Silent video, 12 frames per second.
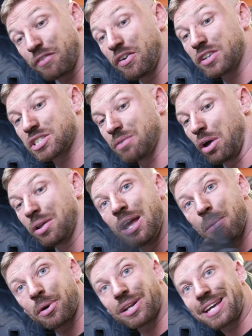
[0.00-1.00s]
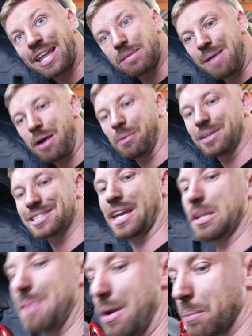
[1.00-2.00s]
But first of all, we're gonna get them out. And to
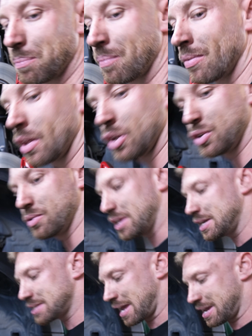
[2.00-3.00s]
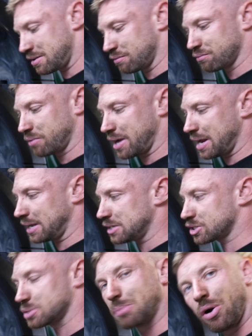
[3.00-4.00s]
get them out, you need a really
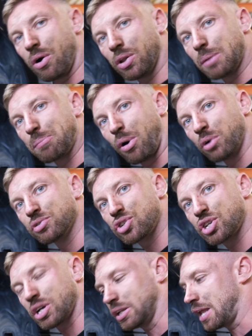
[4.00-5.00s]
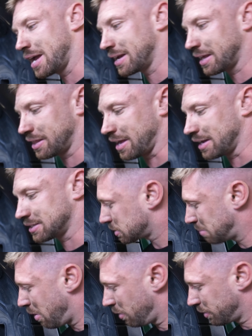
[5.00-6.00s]
small punch like this,
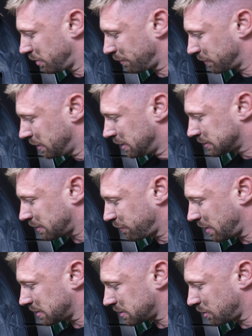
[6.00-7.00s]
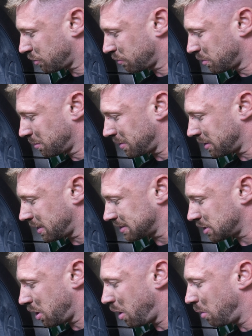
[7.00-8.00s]
small enough to fit through
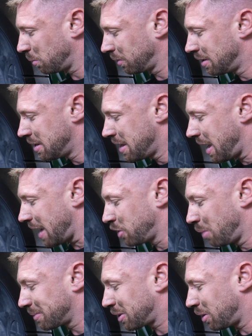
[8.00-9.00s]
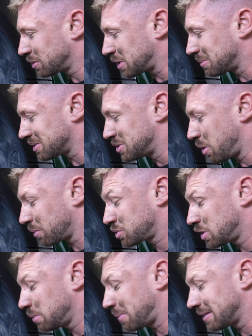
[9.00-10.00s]
this hole. And all we've got to do is knock
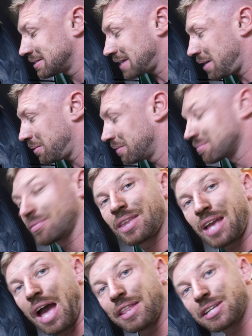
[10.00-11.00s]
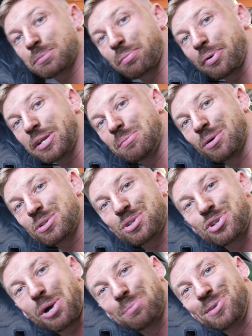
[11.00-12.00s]
2 pins out, and that's pretty much the
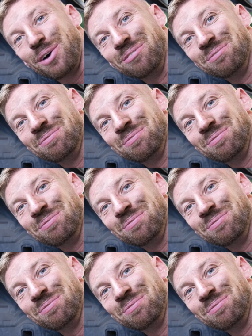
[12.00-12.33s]
job done.